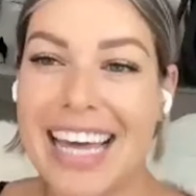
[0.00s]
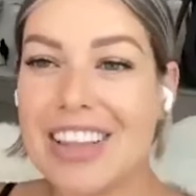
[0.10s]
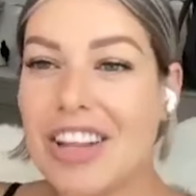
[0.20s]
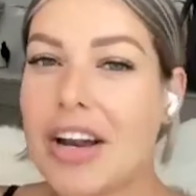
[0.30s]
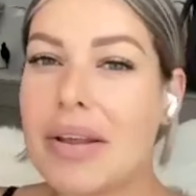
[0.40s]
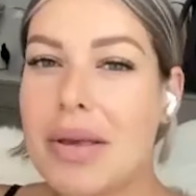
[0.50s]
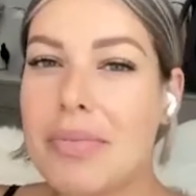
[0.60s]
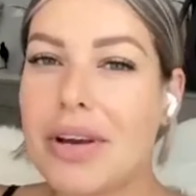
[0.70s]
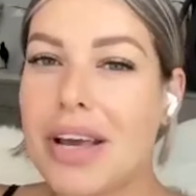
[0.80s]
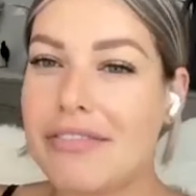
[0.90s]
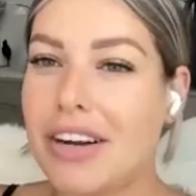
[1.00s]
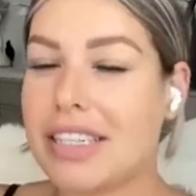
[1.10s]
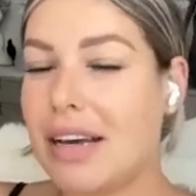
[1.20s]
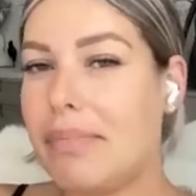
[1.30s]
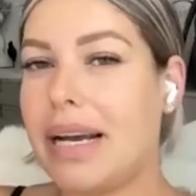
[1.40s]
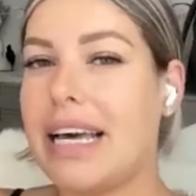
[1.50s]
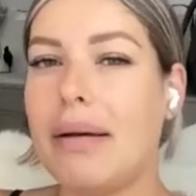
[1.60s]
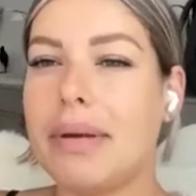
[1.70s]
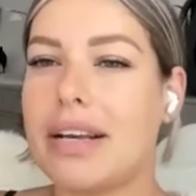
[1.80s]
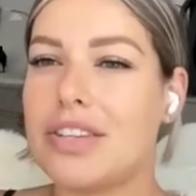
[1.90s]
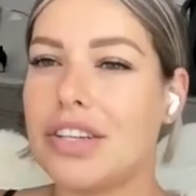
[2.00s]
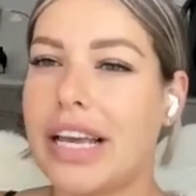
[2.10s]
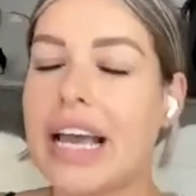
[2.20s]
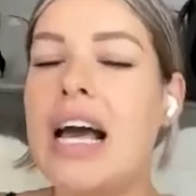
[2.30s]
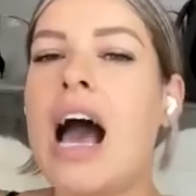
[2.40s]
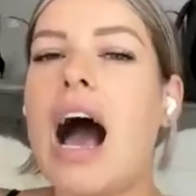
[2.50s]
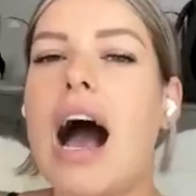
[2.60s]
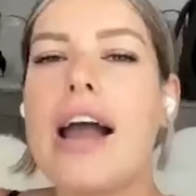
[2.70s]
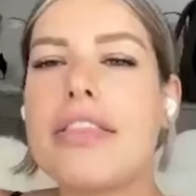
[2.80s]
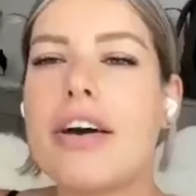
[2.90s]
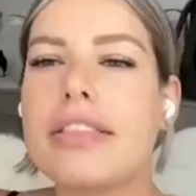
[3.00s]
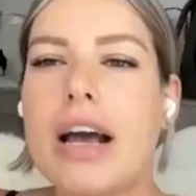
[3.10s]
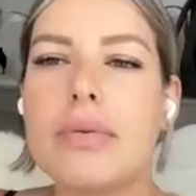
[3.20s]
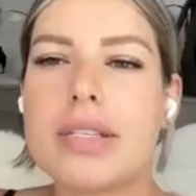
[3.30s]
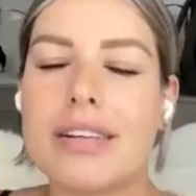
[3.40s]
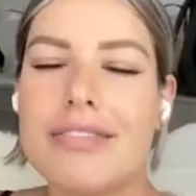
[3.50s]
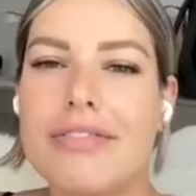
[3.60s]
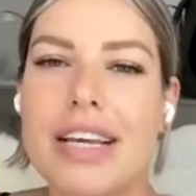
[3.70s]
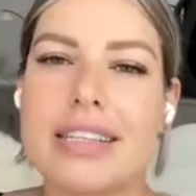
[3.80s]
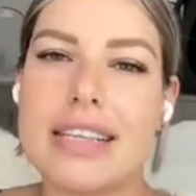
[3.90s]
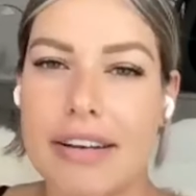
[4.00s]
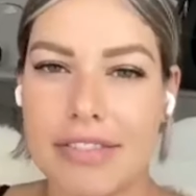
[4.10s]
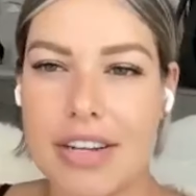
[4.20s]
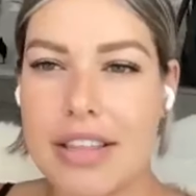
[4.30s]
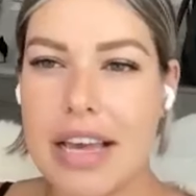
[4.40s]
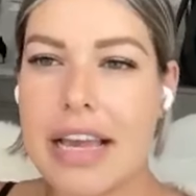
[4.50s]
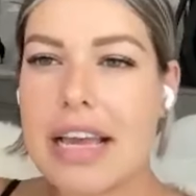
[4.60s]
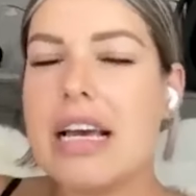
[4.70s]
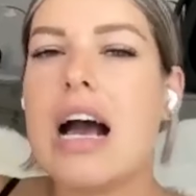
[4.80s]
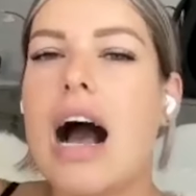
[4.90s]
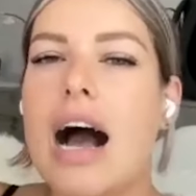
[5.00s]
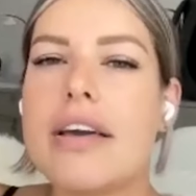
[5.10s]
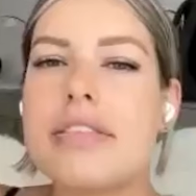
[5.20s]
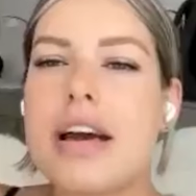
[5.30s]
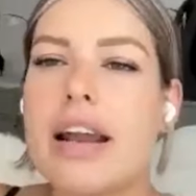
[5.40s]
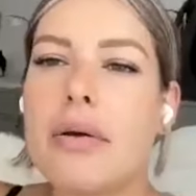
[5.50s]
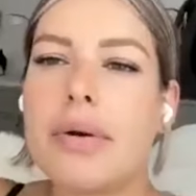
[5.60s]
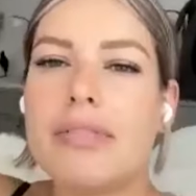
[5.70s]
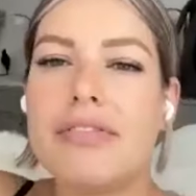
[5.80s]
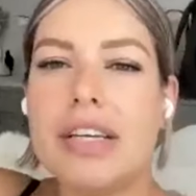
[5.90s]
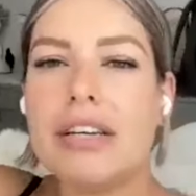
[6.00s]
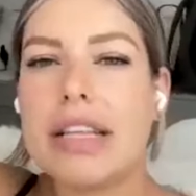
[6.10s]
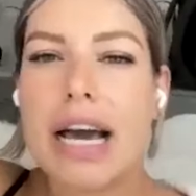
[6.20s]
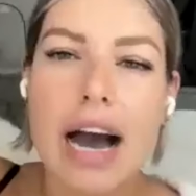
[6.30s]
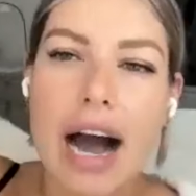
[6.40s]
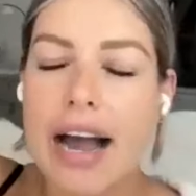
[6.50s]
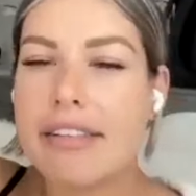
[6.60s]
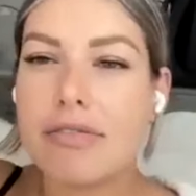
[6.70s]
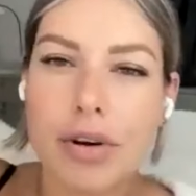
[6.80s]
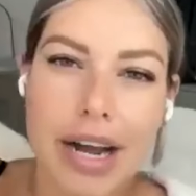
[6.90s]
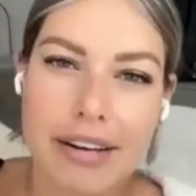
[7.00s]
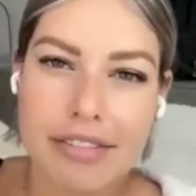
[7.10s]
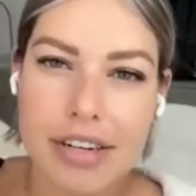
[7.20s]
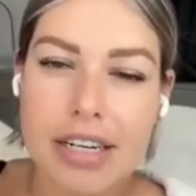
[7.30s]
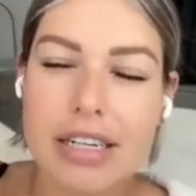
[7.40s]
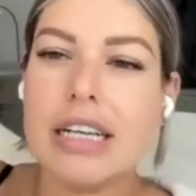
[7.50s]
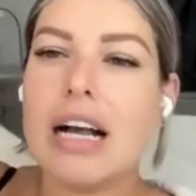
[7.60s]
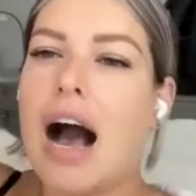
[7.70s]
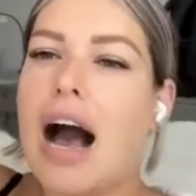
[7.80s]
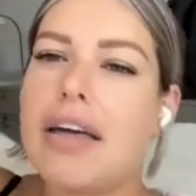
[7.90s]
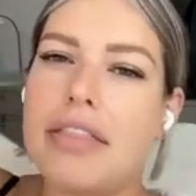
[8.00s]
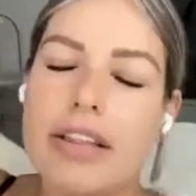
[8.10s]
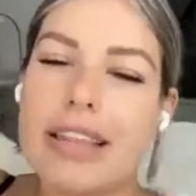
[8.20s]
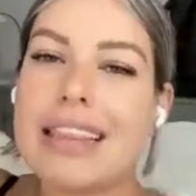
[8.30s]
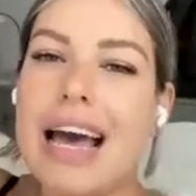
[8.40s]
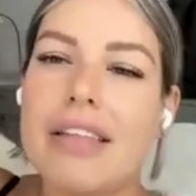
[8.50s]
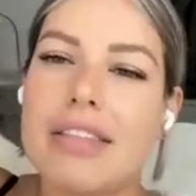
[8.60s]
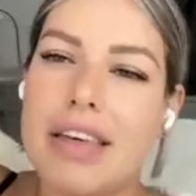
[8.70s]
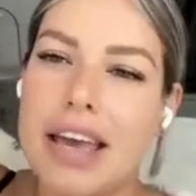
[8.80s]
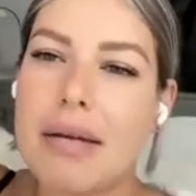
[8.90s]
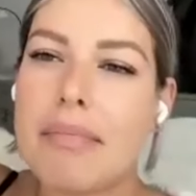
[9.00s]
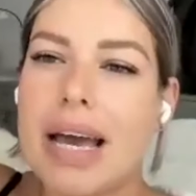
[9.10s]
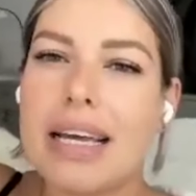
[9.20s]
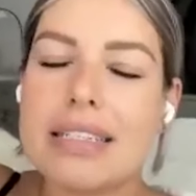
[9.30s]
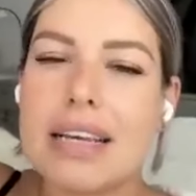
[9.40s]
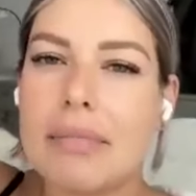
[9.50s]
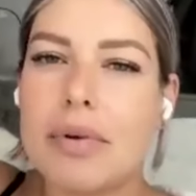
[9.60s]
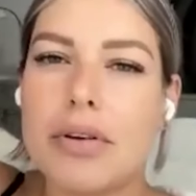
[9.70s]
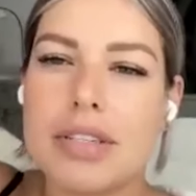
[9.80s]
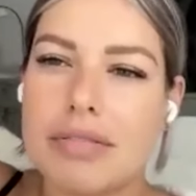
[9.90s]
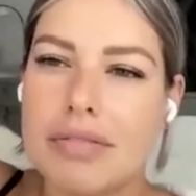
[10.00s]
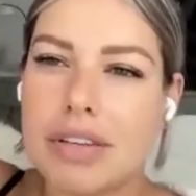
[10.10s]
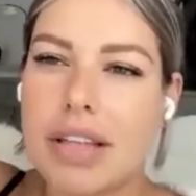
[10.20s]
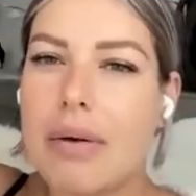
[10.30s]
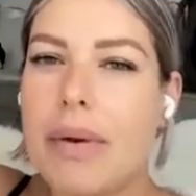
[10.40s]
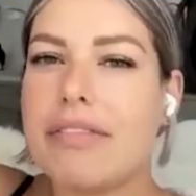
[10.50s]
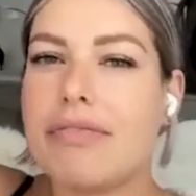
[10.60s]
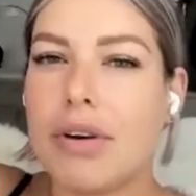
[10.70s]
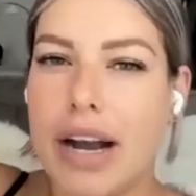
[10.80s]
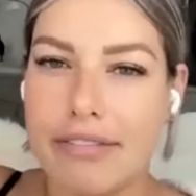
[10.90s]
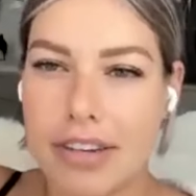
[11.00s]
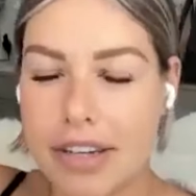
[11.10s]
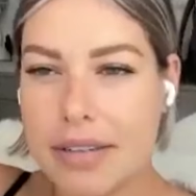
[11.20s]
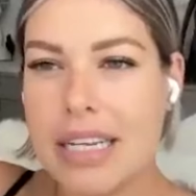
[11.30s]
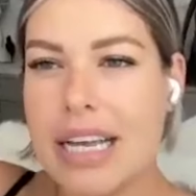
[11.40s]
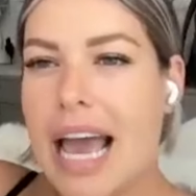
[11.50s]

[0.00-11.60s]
And a lot of people get by that because they're like, I thought that was going to fix everything. I thought I would feel that high forever. I thought that that thing meant I'm going to feel that way forever.